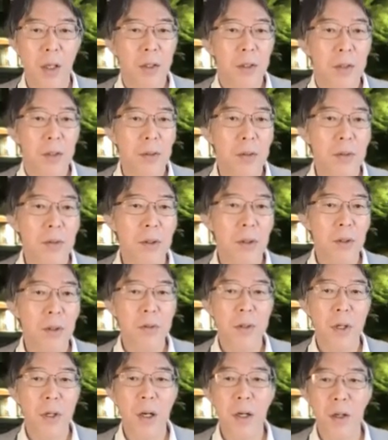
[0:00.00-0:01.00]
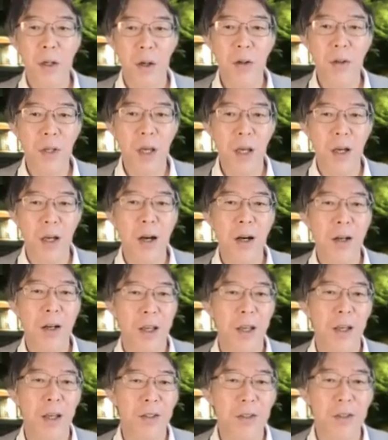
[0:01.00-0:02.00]
So,
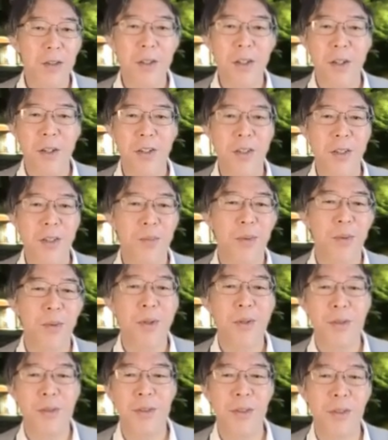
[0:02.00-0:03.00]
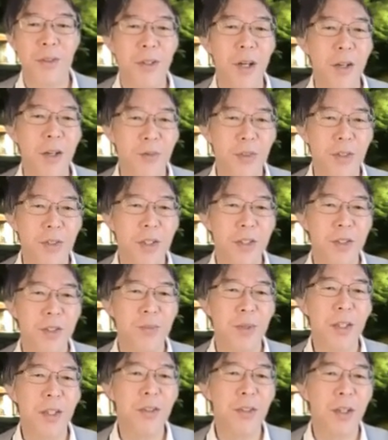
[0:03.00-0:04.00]
and here's the
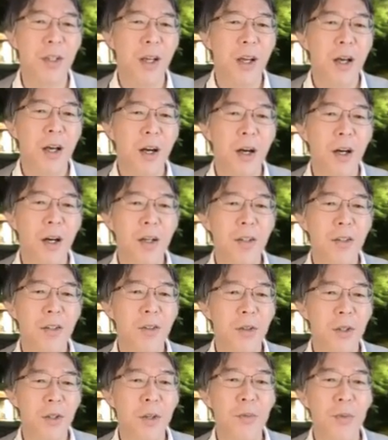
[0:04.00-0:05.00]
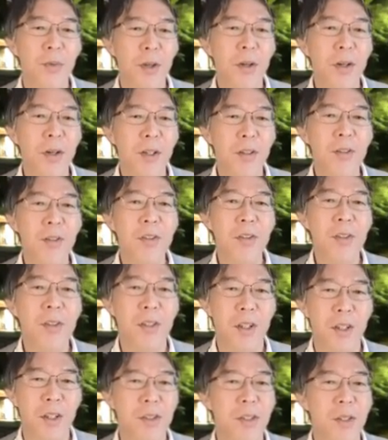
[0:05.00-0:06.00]
advertisement. So if you're interested
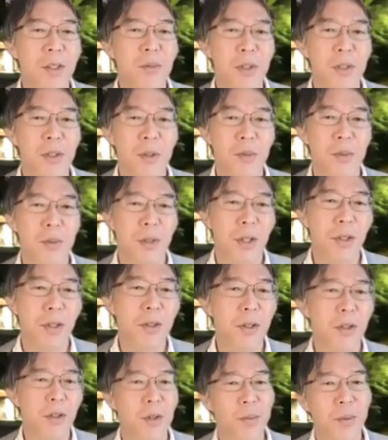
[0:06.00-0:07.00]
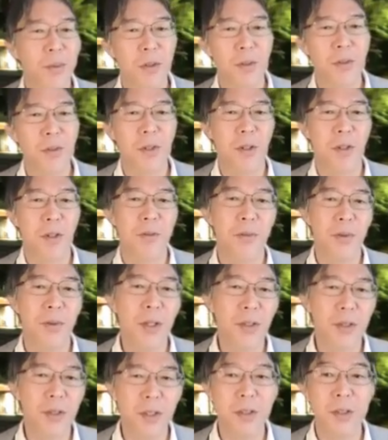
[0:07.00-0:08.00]
in symmetry-protected topological
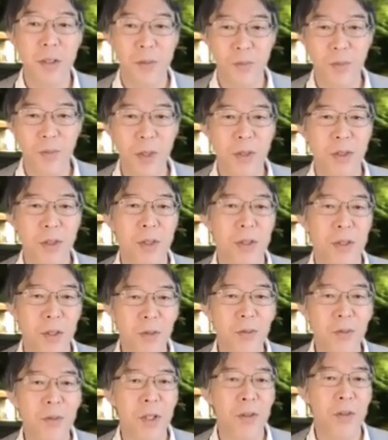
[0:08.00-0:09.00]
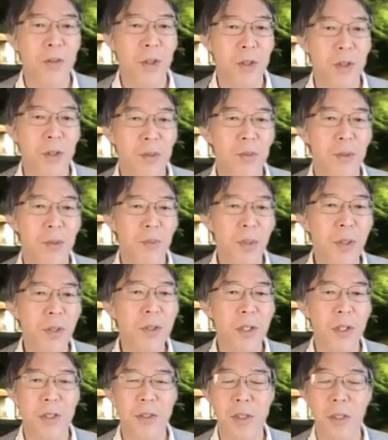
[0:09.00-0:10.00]
phases in quantum spin
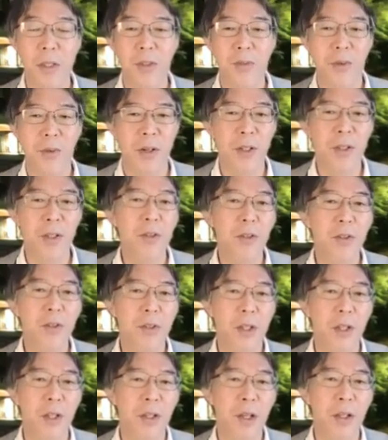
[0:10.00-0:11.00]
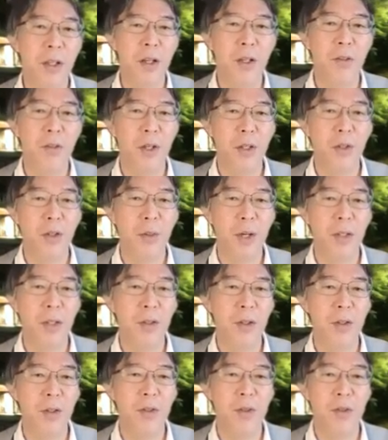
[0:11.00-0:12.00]
chains, it's very interesting. And I recommend
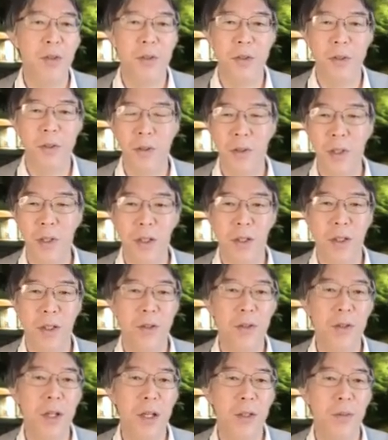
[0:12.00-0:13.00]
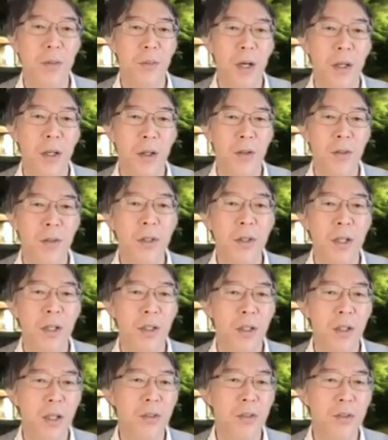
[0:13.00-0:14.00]
you to take a look at my online
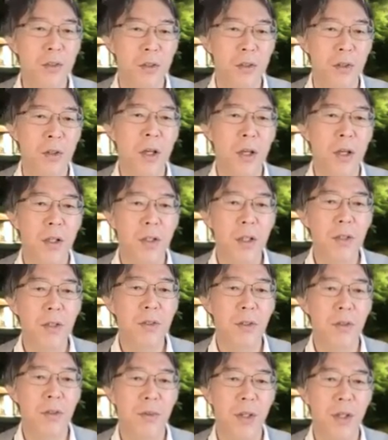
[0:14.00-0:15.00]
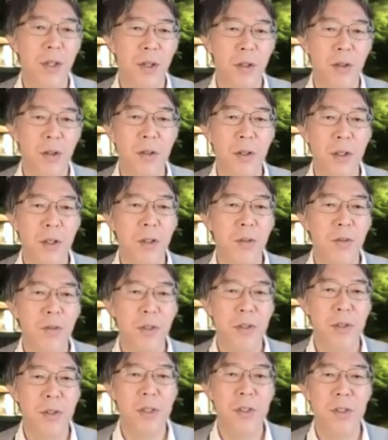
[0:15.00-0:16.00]
lecture video
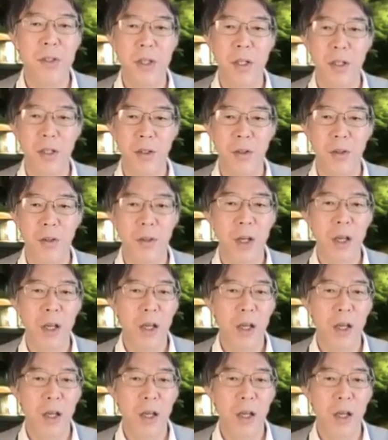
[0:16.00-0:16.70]
with this title.